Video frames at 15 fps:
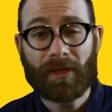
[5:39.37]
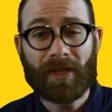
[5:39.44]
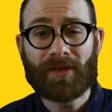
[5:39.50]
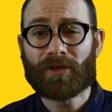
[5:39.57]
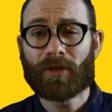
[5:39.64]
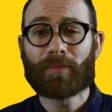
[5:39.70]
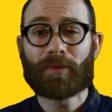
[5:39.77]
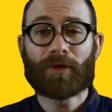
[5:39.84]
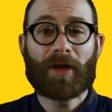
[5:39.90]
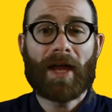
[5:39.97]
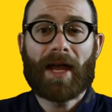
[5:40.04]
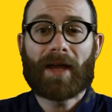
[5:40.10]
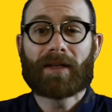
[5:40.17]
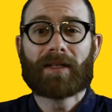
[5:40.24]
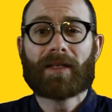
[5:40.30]
The interpreter
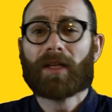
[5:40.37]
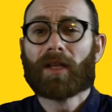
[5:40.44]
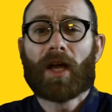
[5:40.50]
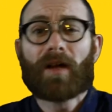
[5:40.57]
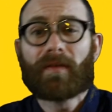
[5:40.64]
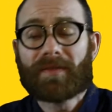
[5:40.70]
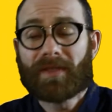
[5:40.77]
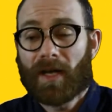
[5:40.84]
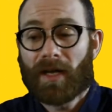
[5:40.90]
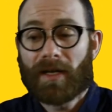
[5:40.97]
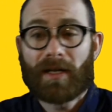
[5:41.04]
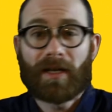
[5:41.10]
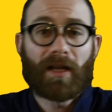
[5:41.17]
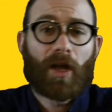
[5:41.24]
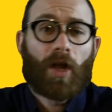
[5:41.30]
had gloves on
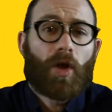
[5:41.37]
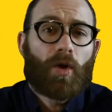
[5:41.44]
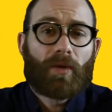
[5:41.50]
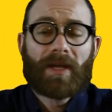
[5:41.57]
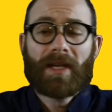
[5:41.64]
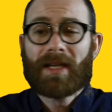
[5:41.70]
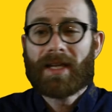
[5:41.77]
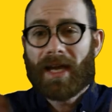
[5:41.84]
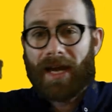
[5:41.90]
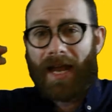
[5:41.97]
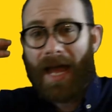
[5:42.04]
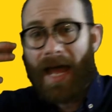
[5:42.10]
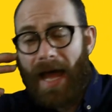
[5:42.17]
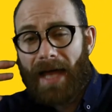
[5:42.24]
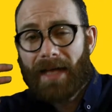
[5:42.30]
and a coat and a
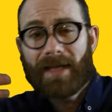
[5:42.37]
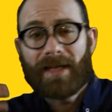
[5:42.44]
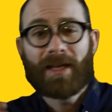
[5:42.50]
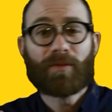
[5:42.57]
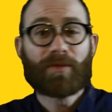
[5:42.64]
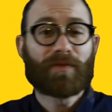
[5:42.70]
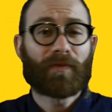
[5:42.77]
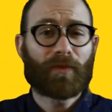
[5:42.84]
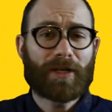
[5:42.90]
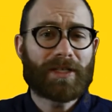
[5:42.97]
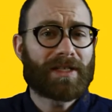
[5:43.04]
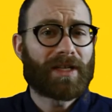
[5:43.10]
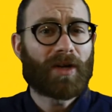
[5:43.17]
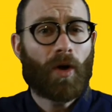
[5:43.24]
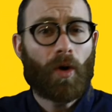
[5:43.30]
hat, and it was
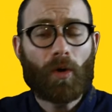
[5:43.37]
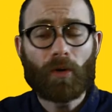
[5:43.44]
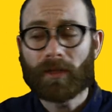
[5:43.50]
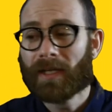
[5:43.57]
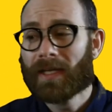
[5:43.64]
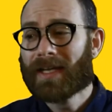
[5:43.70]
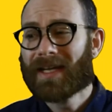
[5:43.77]
freezing cold,